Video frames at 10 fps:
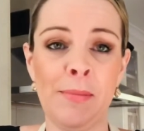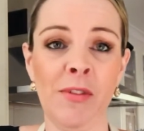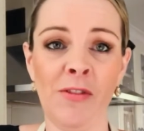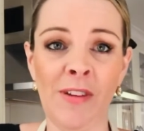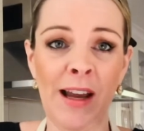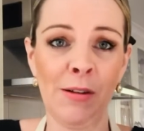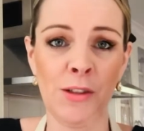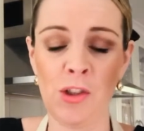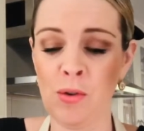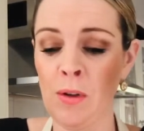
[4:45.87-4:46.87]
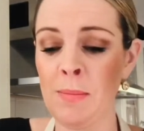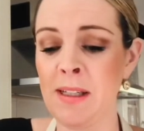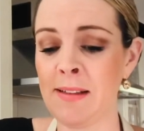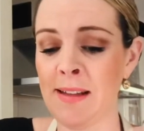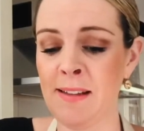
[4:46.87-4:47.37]
flour and sugar
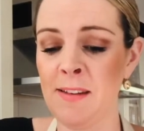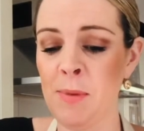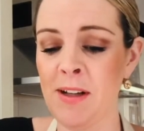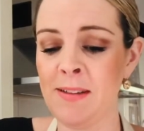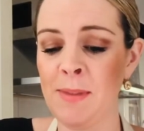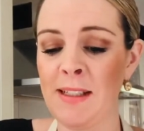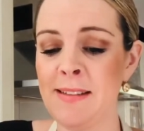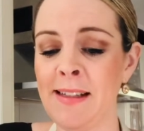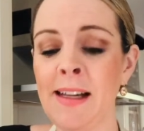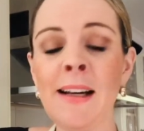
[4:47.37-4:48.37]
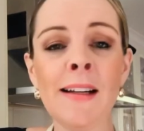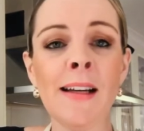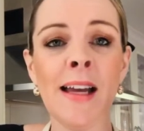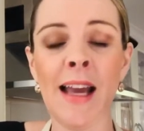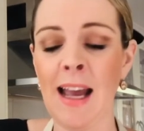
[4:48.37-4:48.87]
mix and spice mix here,
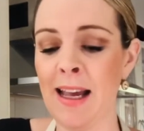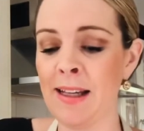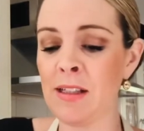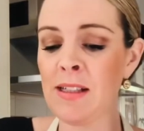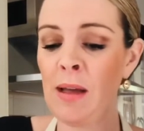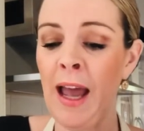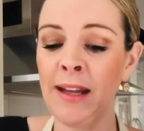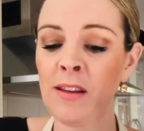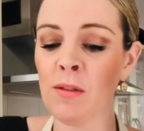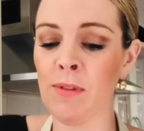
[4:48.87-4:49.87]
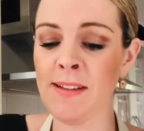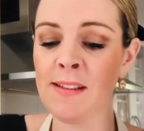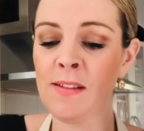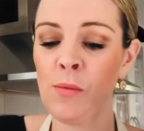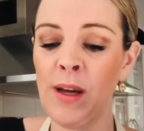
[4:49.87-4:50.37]
and add the rest
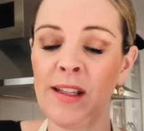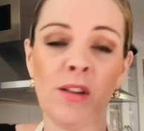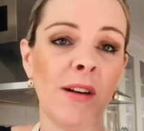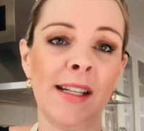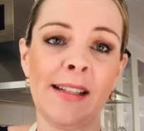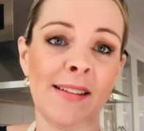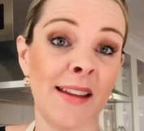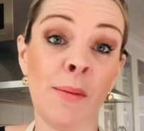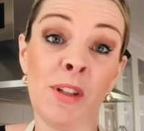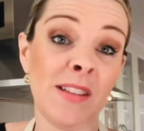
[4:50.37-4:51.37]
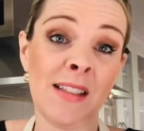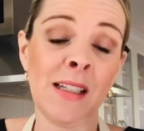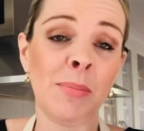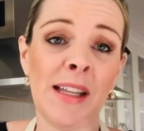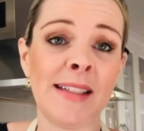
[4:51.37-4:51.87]
of the wet ingredients, and then we're just going
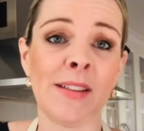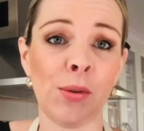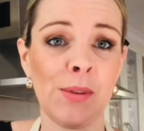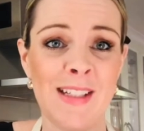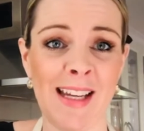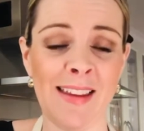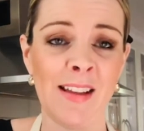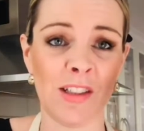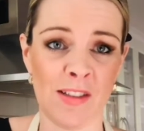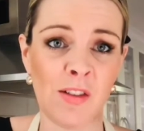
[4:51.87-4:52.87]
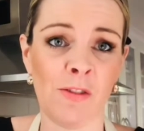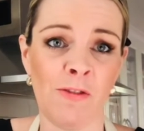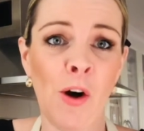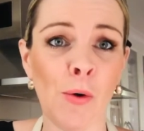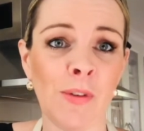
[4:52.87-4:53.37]
to blend it all together, just sort of
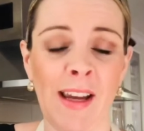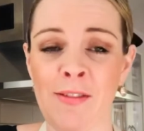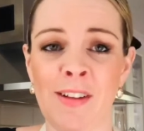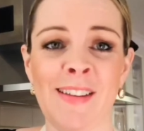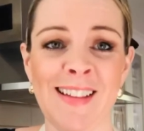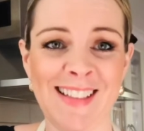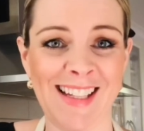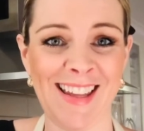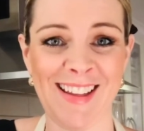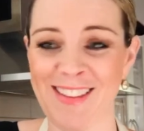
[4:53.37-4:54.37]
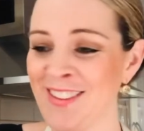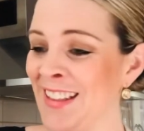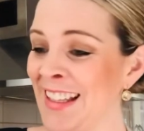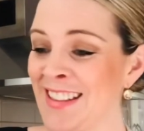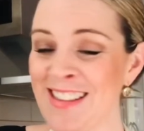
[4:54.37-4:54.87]
fold everything together. So
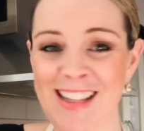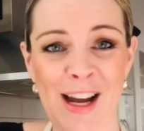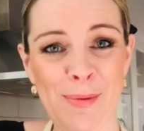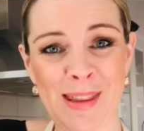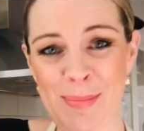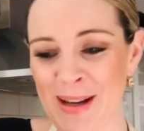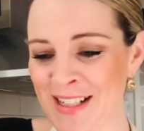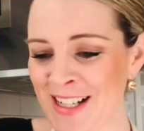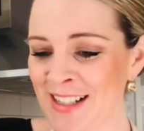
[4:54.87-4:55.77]
let's start with the butter.